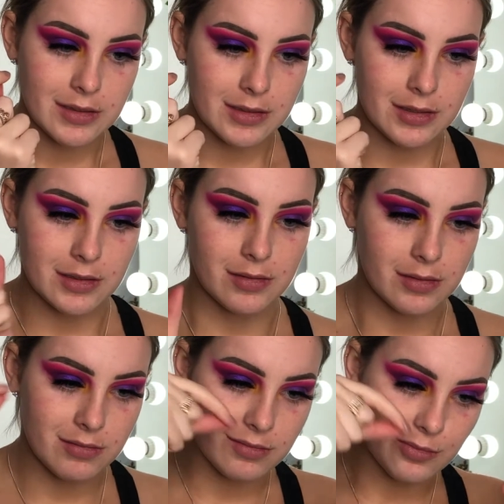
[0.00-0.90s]
to
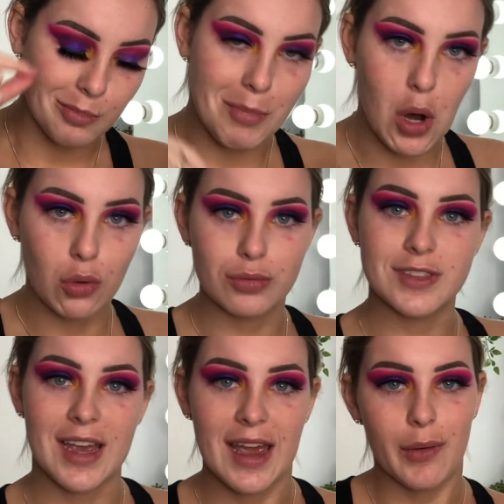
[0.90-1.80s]
mold
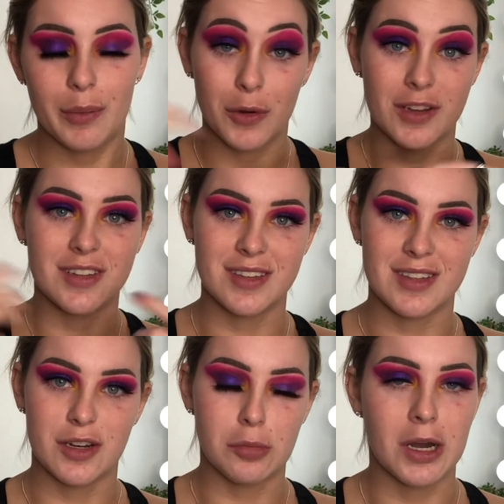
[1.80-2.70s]
to how I want it to
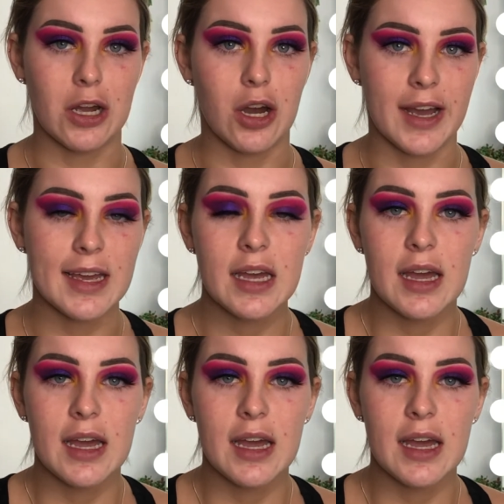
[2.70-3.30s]
sit on my eye.